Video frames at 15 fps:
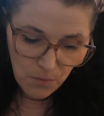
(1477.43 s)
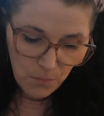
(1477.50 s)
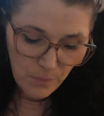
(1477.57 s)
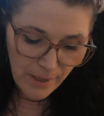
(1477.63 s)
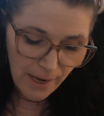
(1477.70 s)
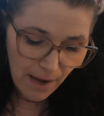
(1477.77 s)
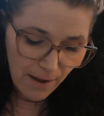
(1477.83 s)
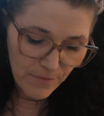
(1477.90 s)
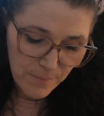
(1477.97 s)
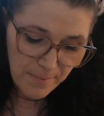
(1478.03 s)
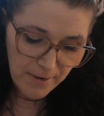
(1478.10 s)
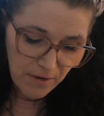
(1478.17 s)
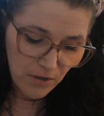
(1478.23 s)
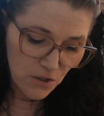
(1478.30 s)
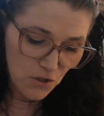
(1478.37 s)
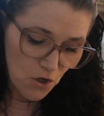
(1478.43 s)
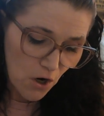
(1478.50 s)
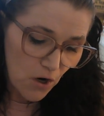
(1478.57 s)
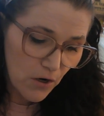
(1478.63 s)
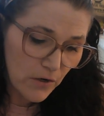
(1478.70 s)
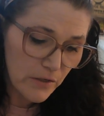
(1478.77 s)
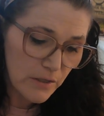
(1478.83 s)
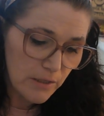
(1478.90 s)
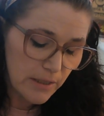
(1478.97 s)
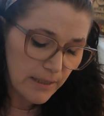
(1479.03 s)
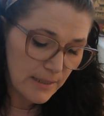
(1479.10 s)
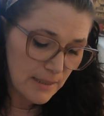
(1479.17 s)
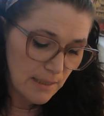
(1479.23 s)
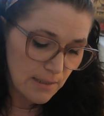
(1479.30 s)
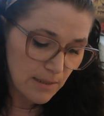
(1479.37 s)
We have the marriage card.
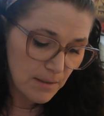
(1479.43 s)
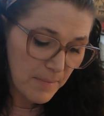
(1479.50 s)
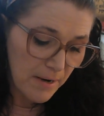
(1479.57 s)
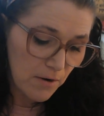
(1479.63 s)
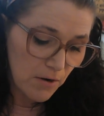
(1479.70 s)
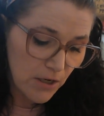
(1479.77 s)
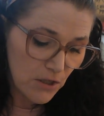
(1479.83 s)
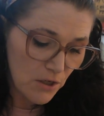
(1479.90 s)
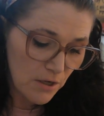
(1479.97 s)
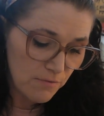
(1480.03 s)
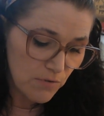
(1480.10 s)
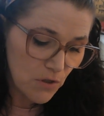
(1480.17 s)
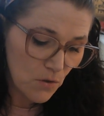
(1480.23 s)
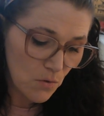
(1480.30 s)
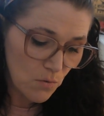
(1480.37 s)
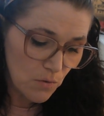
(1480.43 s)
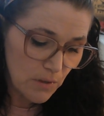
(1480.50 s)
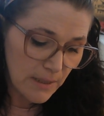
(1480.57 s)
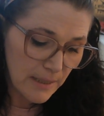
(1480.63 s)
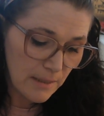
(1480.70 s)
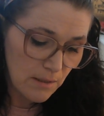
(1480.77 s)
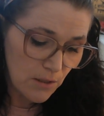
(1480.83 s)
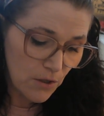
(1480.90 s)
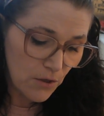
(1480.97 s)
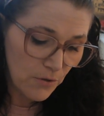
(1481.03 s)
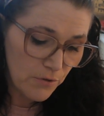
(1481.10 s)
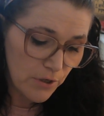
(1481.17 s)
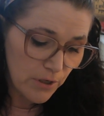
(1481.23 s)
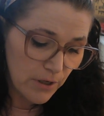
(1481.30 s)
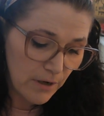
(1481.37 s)
It says marriage of souls and the
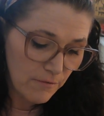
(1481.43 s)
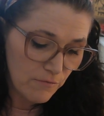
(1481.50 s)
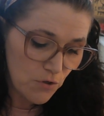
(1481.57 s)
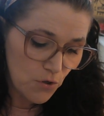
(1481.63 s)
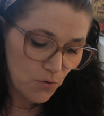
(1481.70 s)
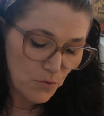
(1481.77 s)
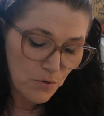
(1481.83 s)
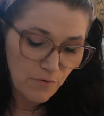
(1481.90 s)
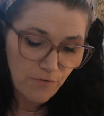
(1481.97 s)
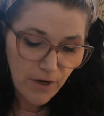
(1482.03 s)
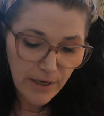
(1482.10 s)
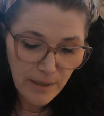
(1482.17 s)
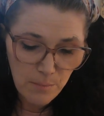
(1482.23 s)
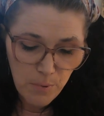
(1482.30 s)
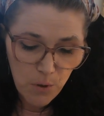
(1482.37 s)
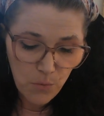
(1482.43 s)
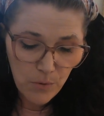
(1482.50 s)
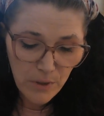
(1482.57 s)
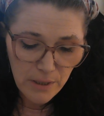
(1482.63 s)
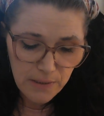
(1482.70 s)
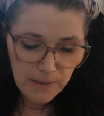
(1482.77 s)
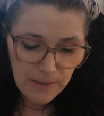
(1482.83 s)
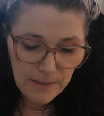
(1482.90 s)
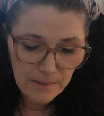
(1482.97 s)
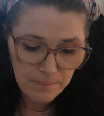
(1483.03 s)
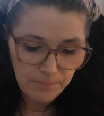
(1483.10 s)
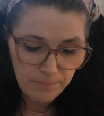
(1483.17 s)
union of two divine opponents.